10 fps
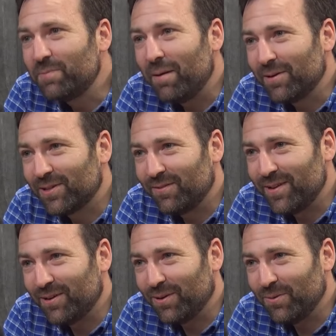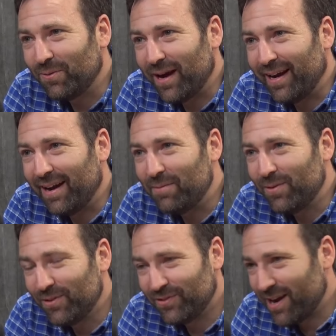public servant in your own right. I mean, we
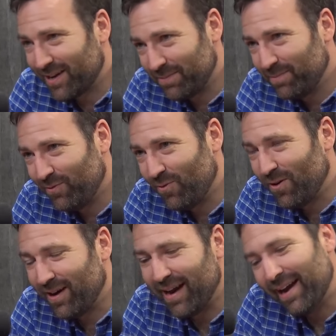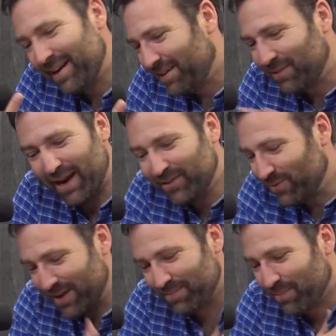were just talking before. I, I, I just
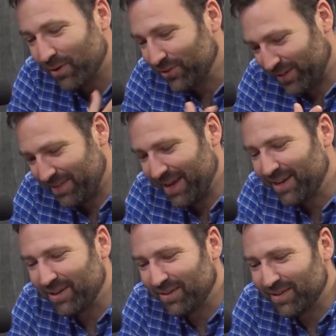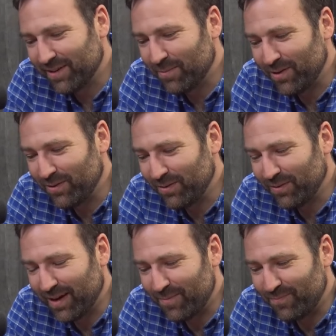want to personally thank you as someone
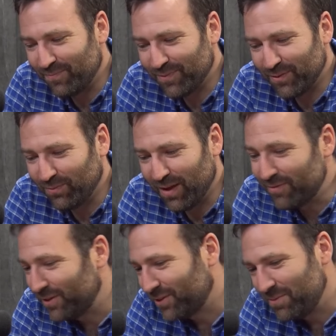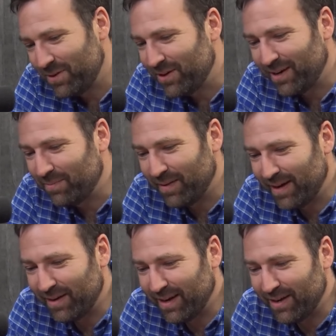who um, who loves this community
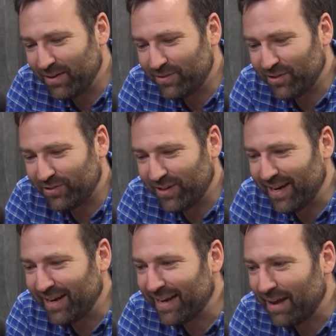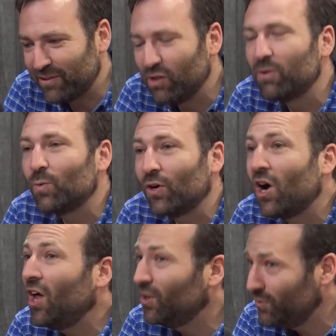and and has just seen it get so much more
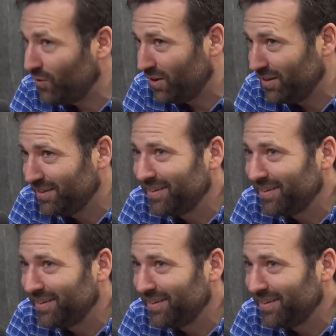colorful